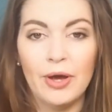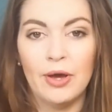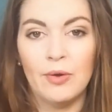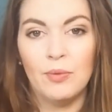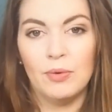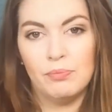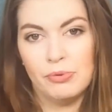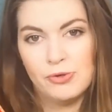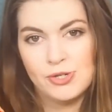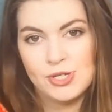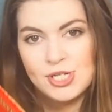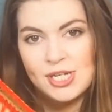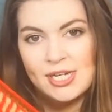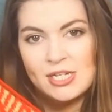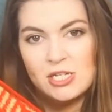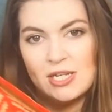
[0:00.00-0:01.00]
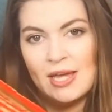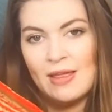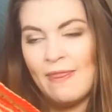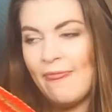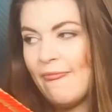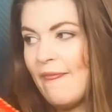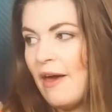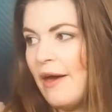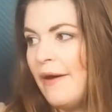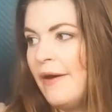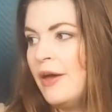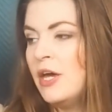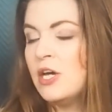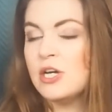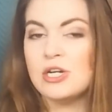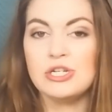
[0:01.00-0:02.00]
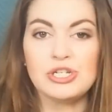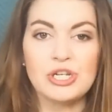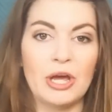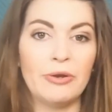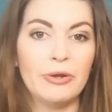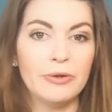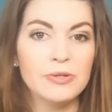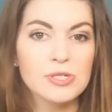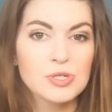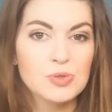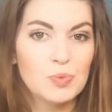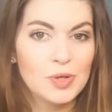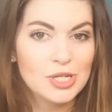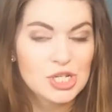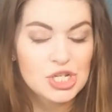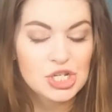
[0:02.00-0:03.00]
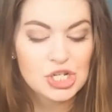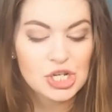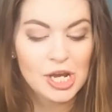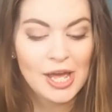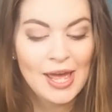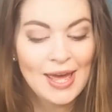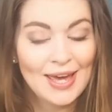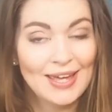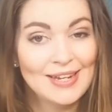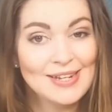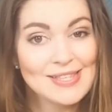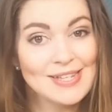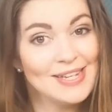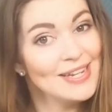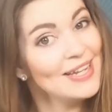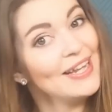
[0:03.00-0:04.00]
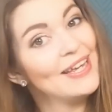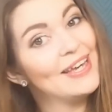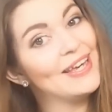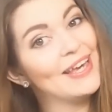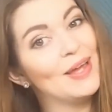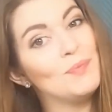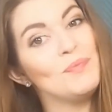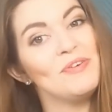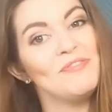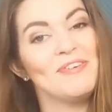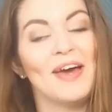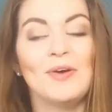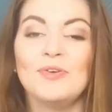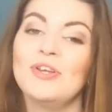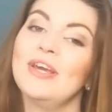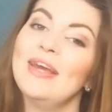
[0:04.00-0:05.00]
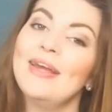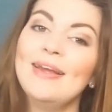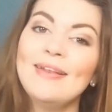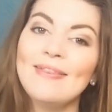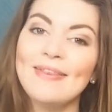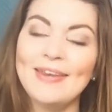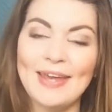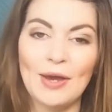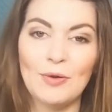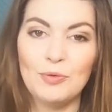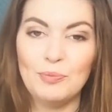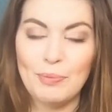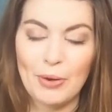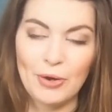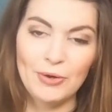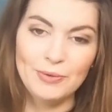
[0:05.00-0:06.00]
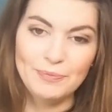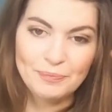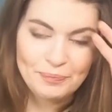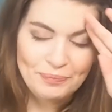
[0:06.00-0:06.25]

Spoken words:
I will put it in the show notes, which incidentally can be found in the down bar.